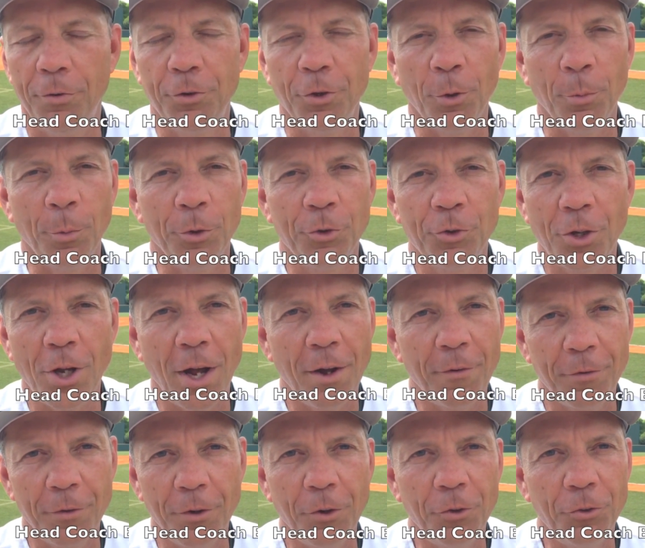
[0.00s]
have so much
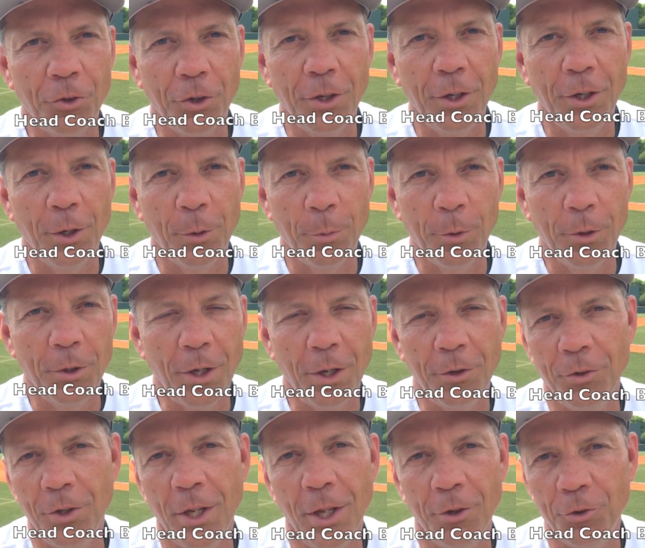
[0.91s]
confidence in him, it
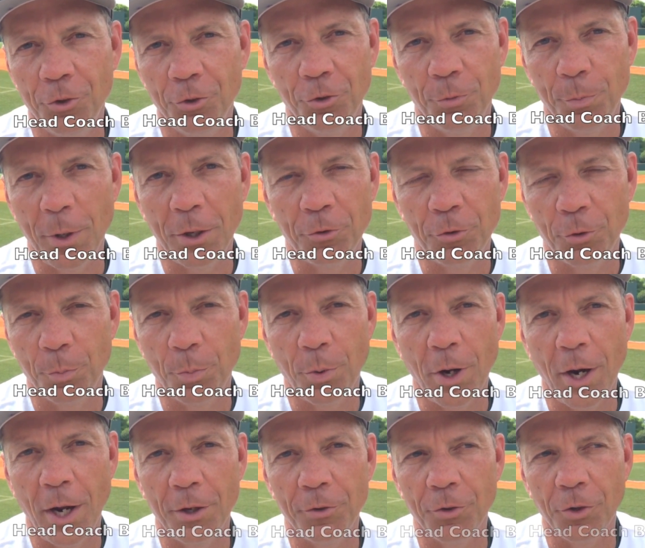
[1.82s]
doesn't catch us by
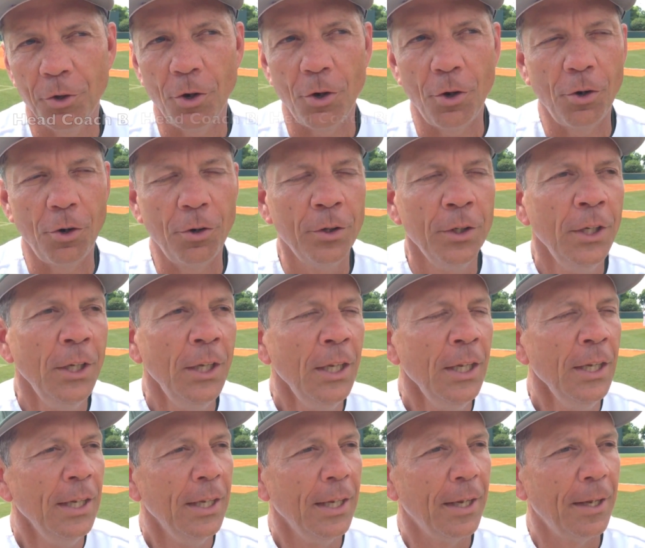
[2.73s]
surprise at all.
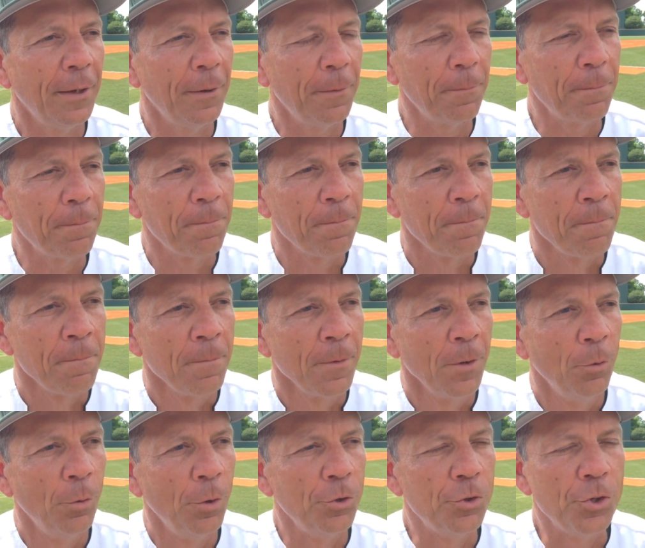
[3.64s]
Um,
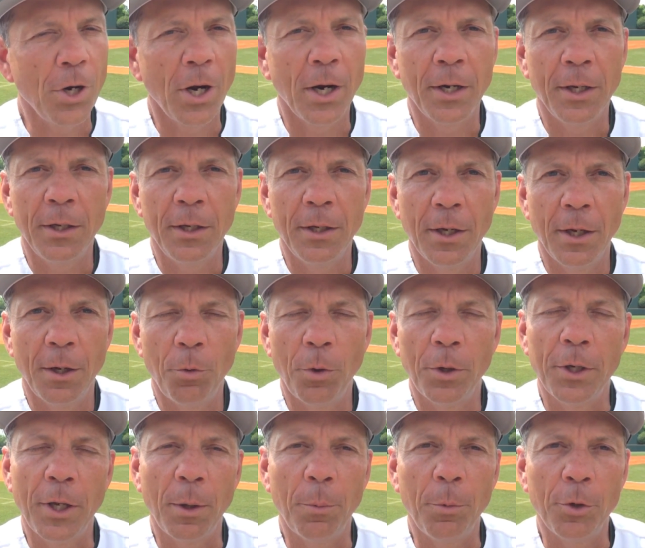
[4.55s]
when Johnny uh,
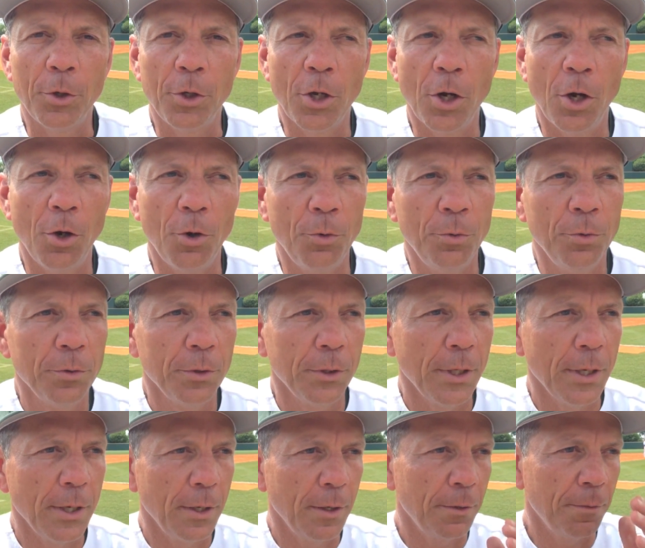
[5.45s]
wasn't able to go,
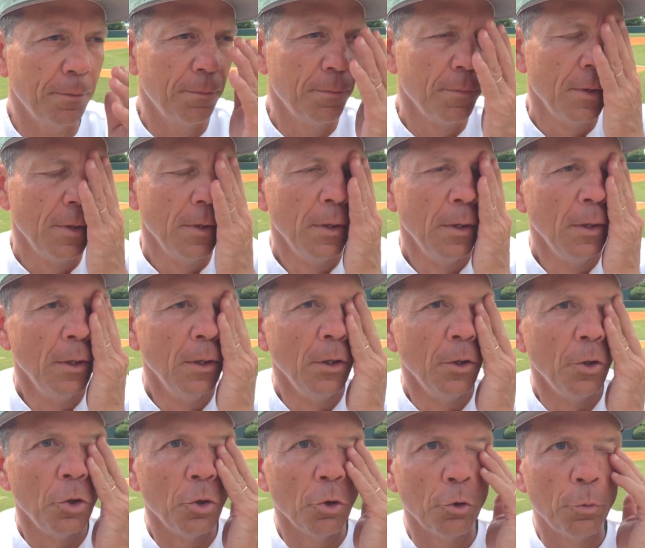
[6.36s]
uh,
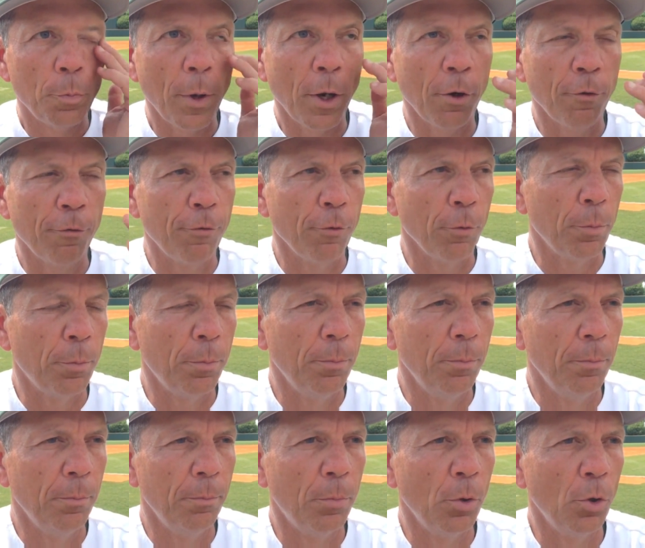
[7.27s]
you know, it's better for
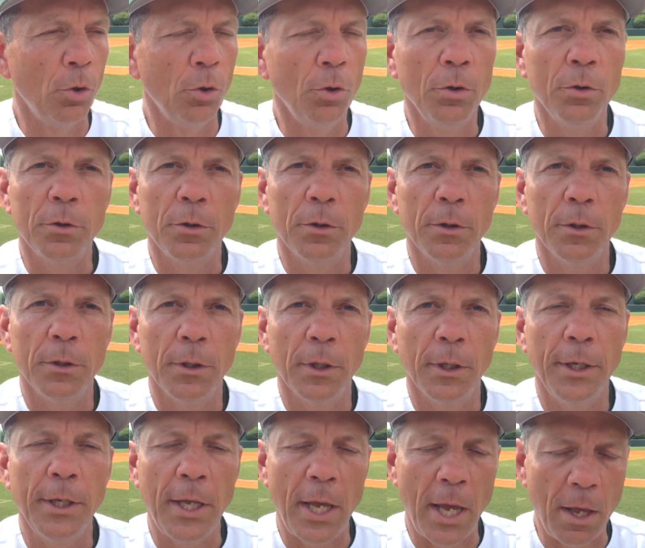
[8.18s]
Bull.
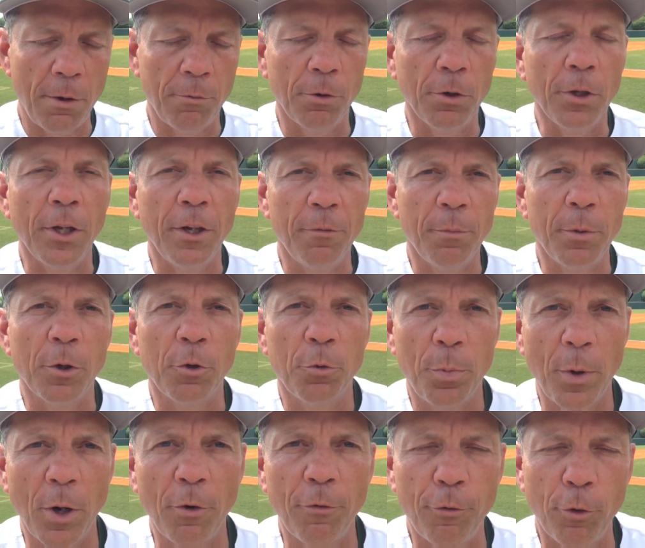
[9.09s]
He can relieve, but
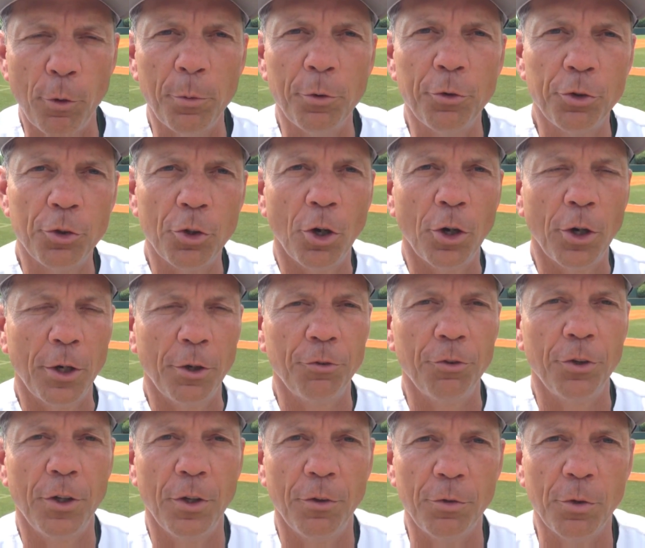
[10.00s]
it's better for him to start
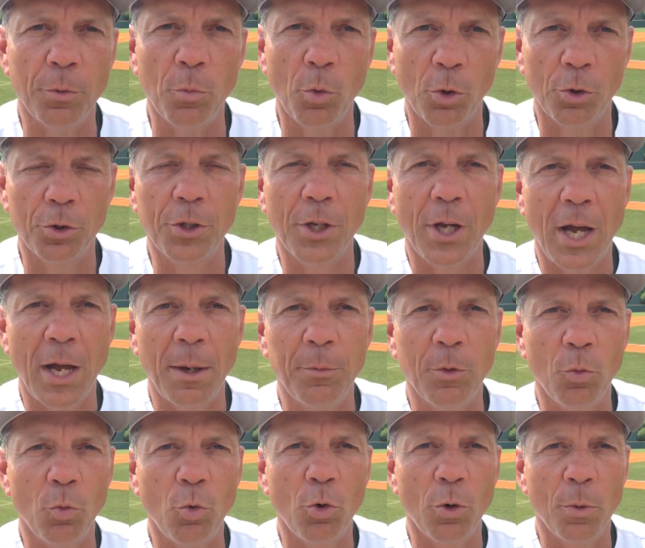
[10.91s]
because it gives him more
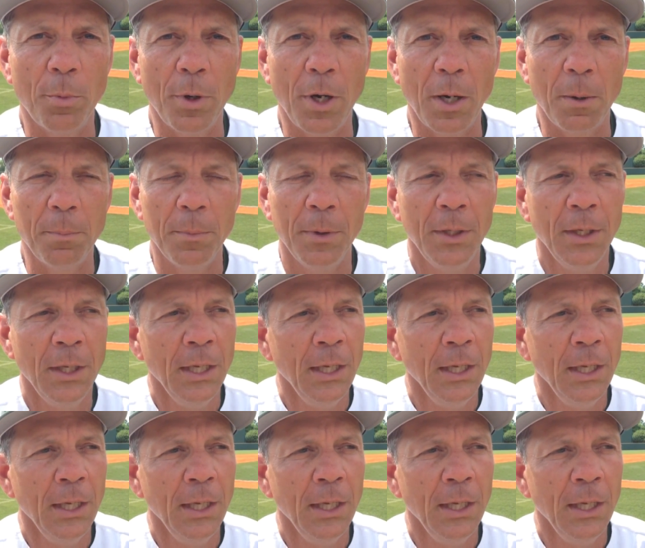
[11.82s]
time to warm up.